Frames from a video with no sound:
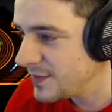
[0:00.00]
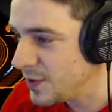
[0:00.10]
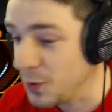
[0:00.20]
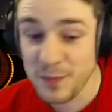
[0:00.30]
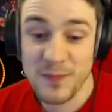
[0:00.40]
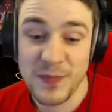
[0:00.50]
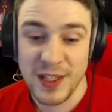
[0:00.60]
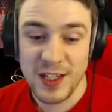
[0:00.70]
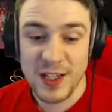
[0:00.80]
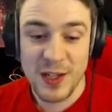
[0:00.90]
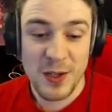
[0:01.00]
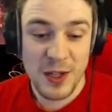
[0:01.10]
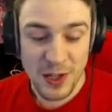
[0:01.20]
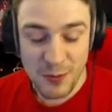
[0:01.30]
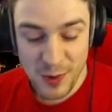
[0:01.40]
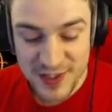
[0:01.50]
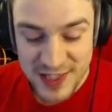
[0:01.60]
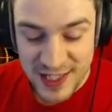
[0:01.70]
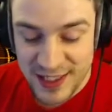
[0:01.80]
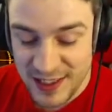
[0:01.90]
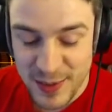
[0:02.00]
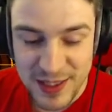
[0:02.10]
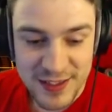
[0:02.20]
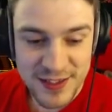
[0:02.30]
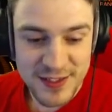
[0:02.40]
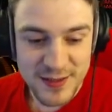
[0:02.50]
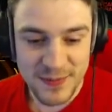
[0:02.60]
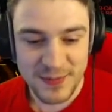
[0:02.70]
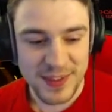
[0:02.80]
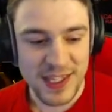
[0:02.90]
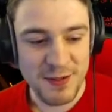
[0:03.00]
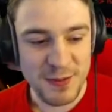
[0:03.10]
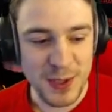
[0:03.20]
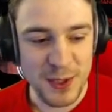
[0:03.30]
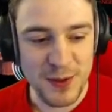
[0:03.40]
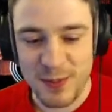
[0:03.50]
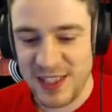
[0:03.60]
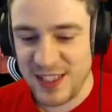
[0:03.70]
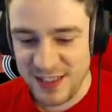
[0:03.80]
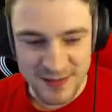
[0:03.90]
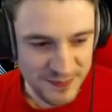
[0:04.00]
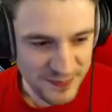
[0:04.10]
Oh. 1 second, Commanders. There is pew to be done.